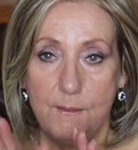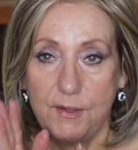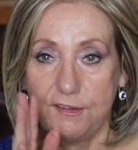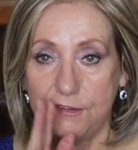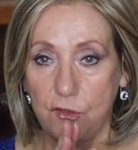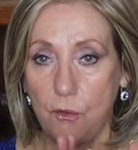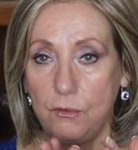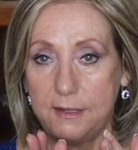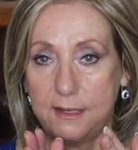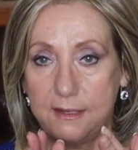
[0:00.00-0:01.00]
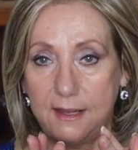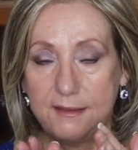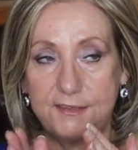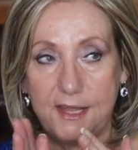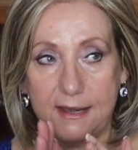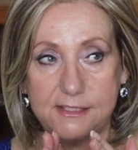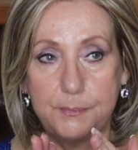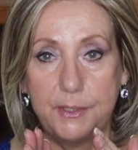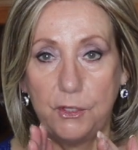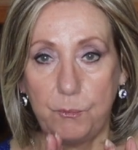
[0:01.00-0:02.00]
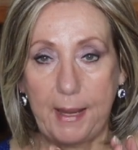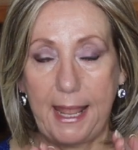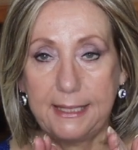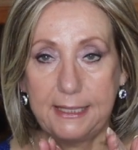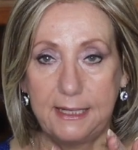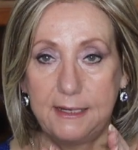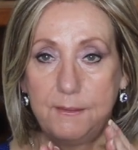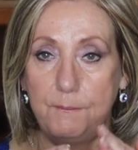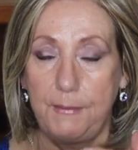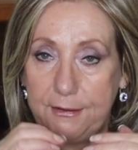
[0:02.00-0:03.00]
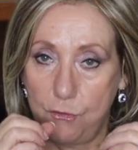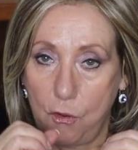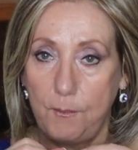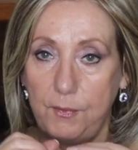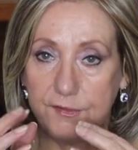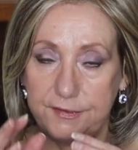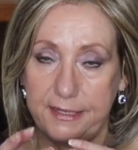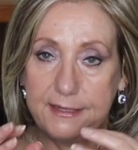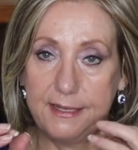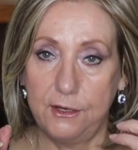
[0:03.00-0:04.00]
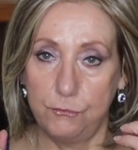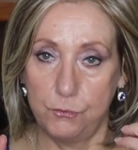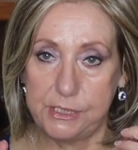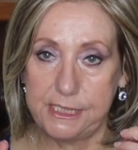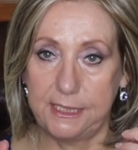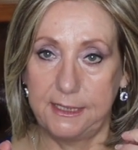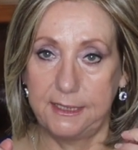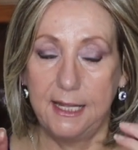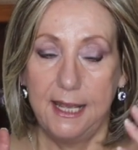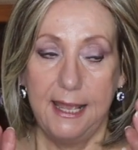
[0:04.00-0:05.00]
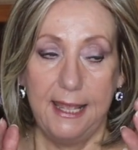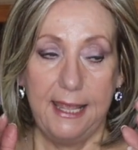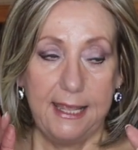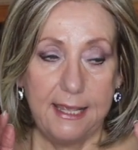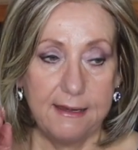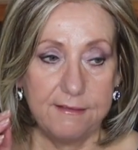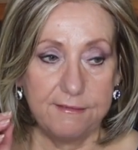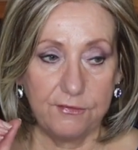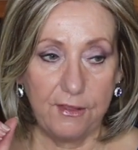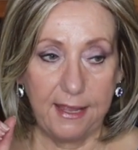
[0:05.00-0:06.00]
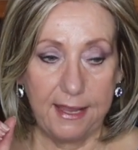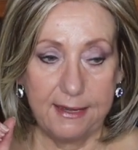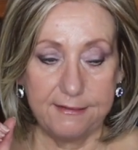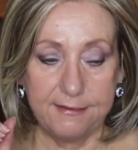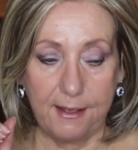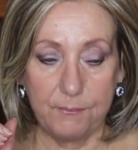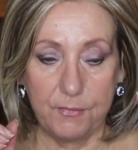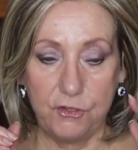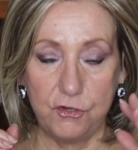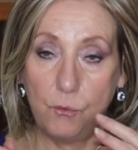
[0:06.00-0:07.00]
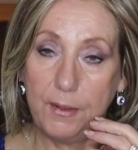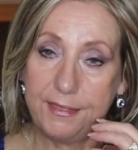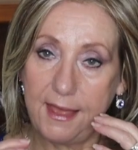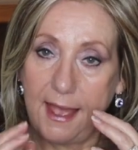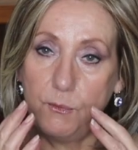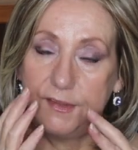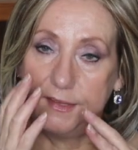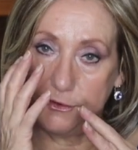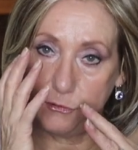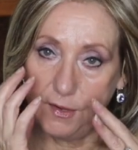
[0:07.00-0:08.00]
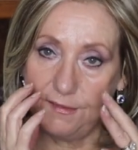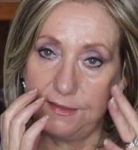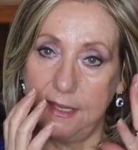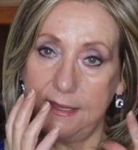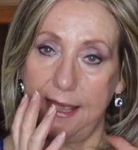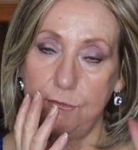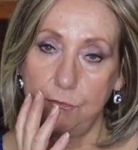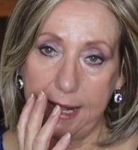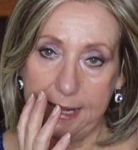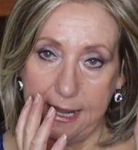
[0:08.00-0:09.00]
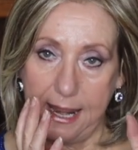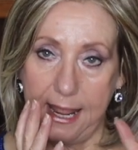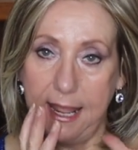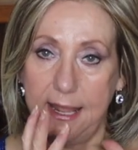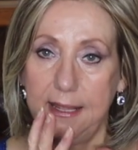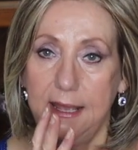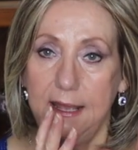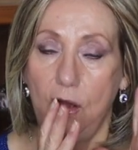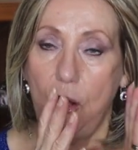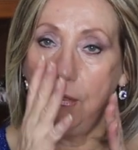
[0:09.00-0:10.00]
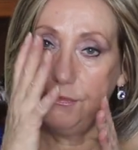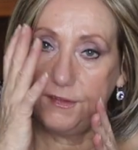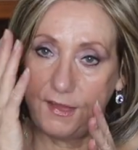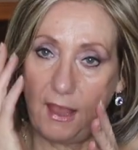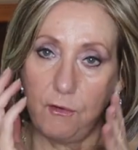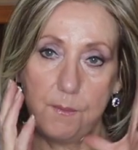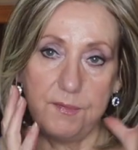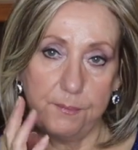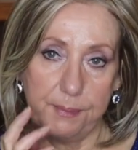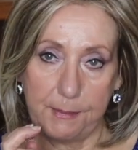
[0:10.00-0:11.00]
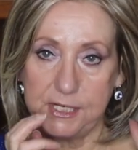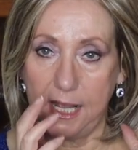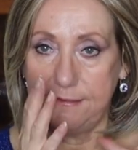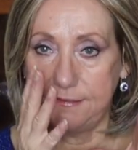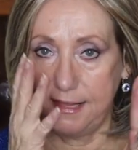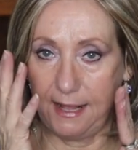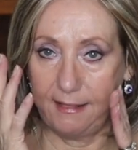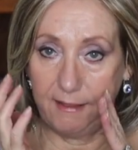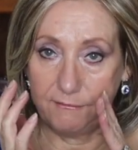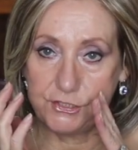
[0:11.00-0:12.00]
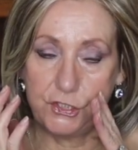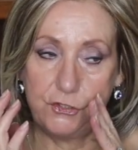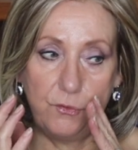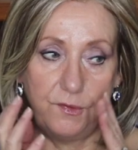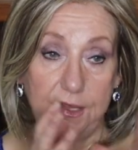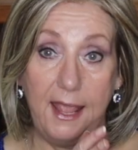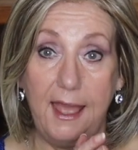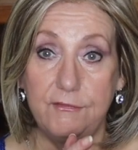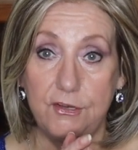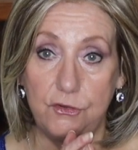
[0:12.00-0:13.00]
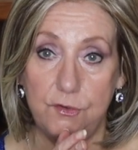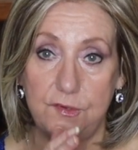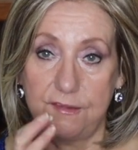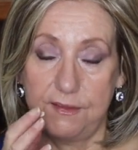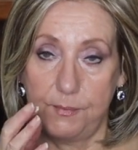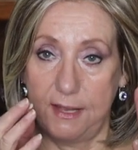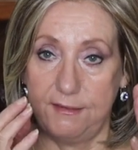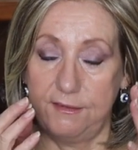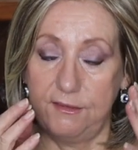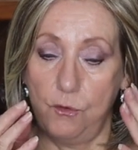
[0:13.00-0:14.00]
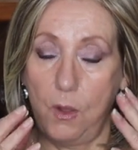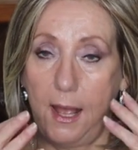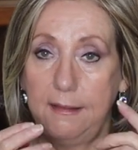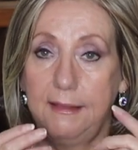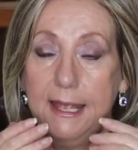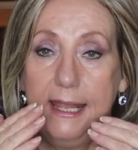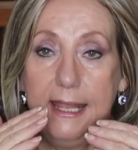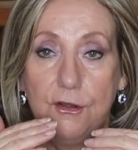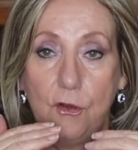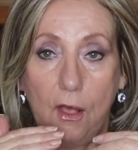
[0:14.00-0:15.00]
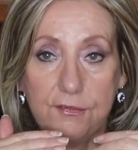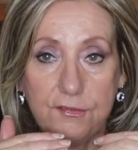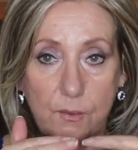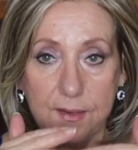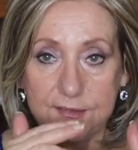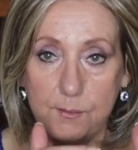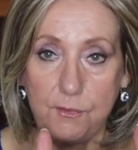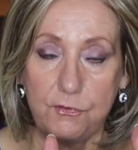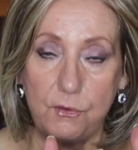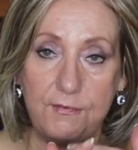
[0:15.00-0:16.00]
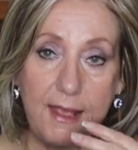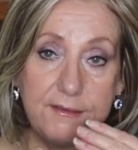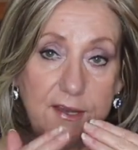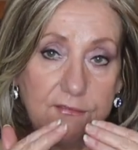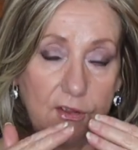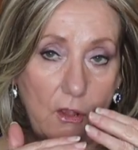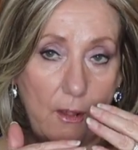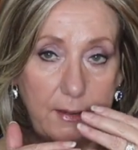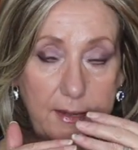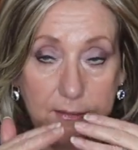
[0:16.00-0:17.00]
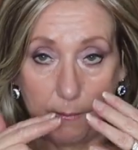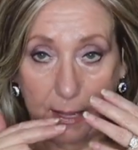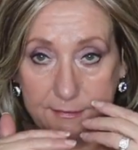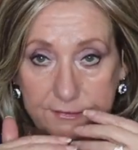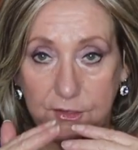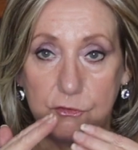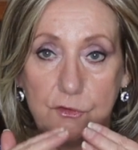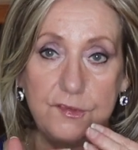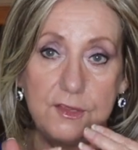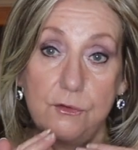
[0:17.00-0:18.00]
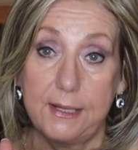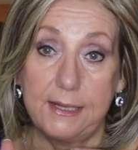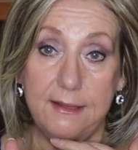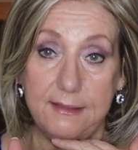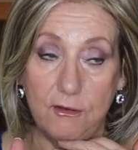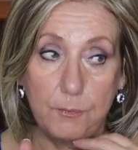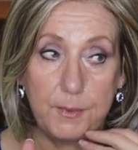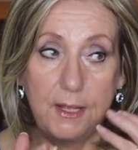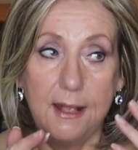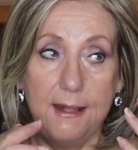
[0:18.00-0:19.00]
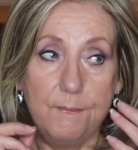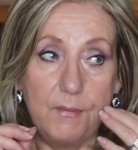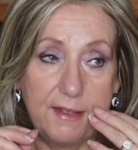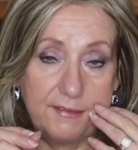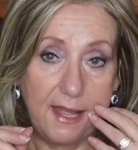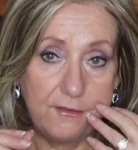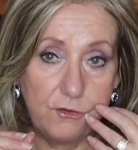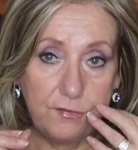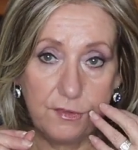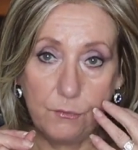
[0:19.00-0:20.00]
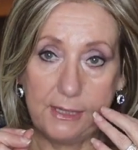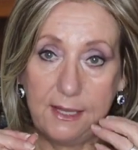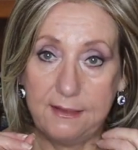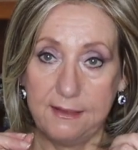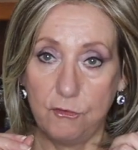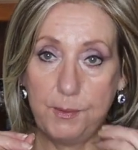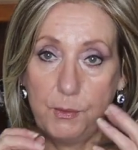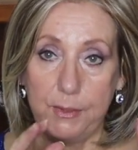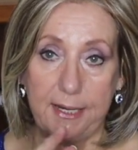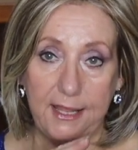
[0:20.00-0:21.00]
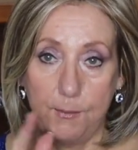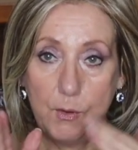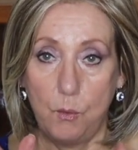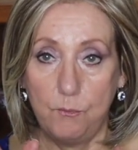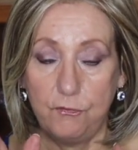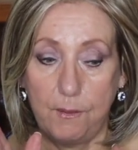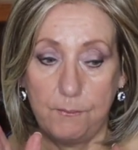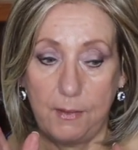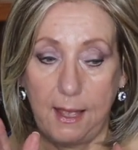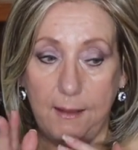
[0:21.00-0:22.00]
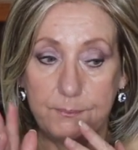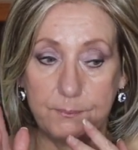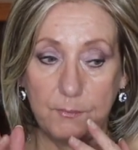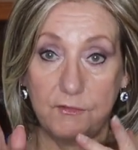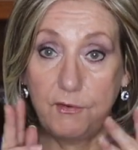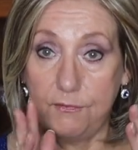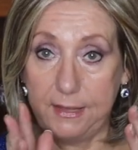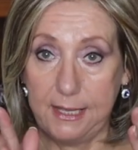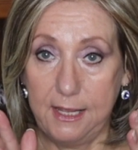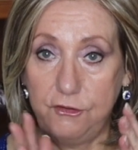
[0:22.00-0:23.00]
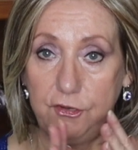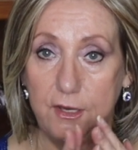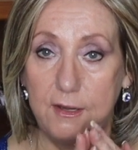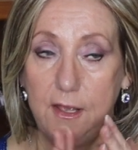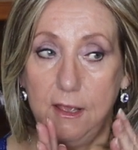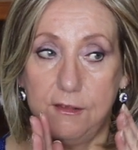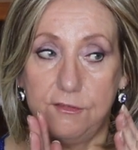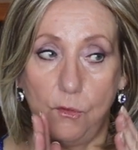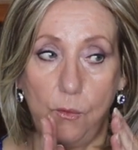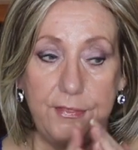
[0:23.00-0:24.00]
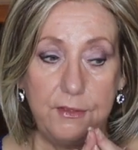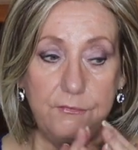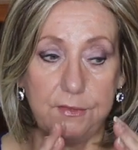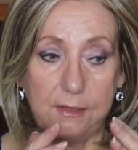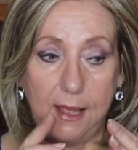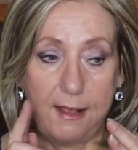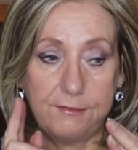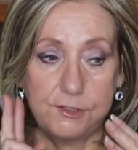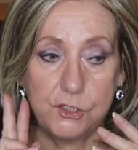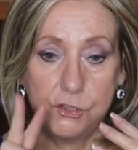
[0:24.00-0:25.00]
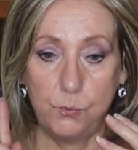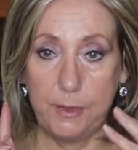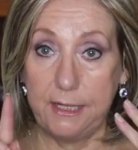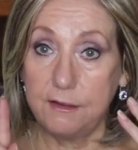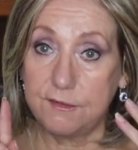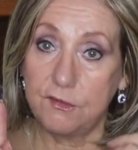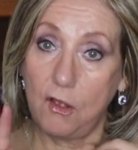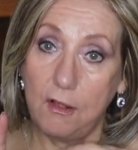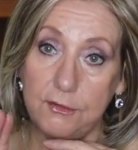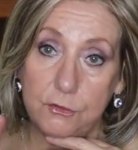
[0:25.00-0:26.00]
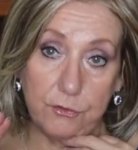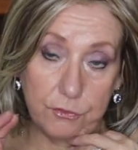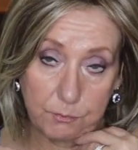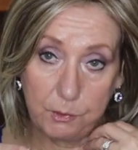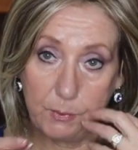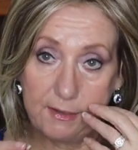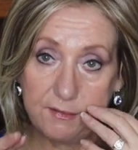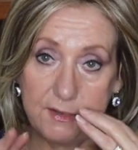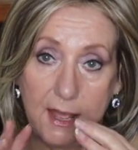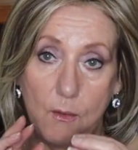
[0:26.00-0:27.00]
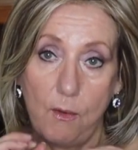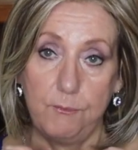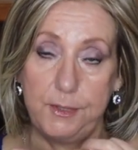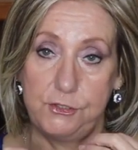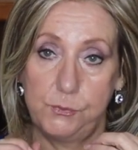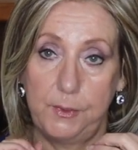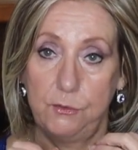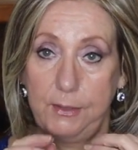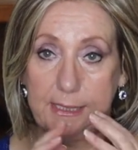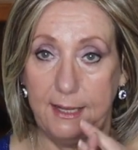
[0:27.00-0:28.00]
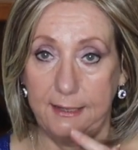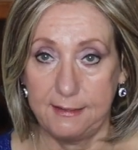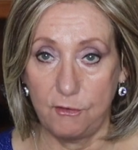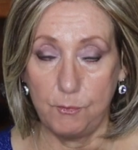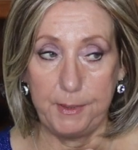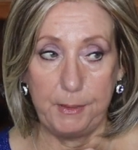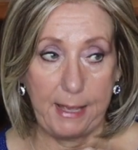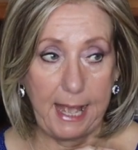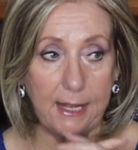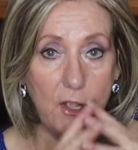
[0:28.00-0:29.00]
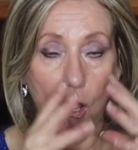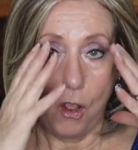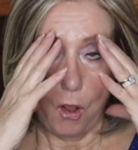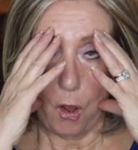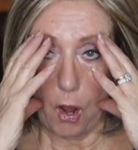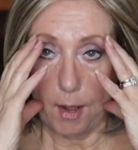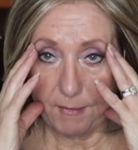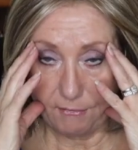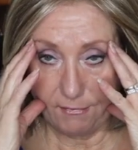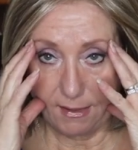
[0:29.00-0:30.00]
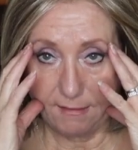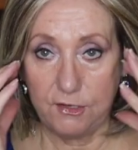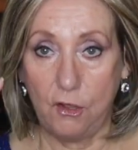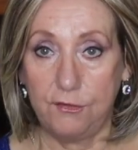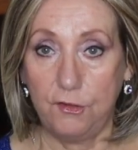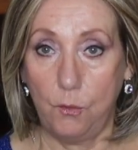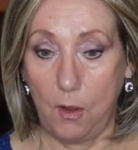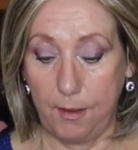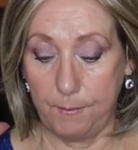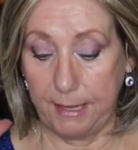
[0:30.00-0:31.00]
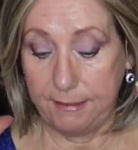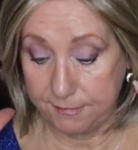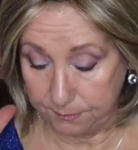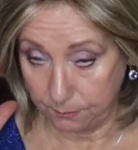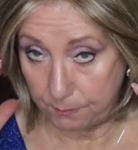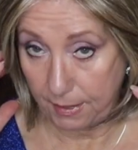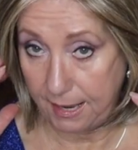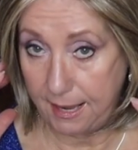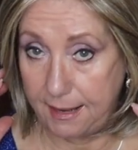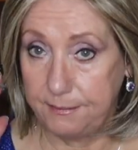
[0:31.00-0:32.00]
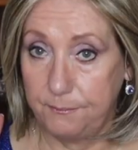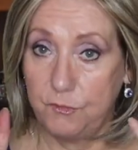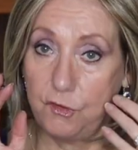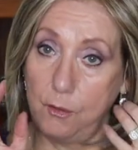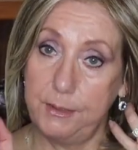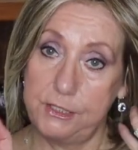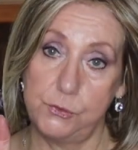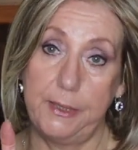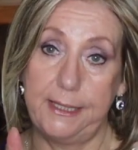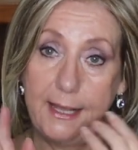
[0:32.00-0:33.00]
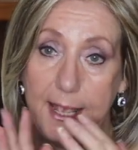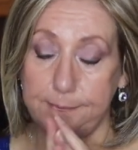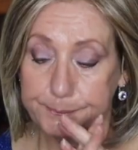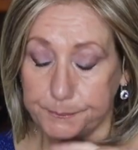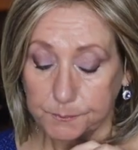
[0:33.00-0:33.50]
But slowly, I started to build back in my normal skincare routine. And, and um, you know, with that was increasing again retin A, all the serums and peptides that I love to use that I haven't used in some cases in a while. And also, as some of you have asked, have I gone in, am I still using the red light therapy? I started using the red light therapy when I came home from um, from vacation. So I think for the last two weeks solid or three weeks now, I've been doing the red light therapy back on my face and also on my, my head. So I've been doing that.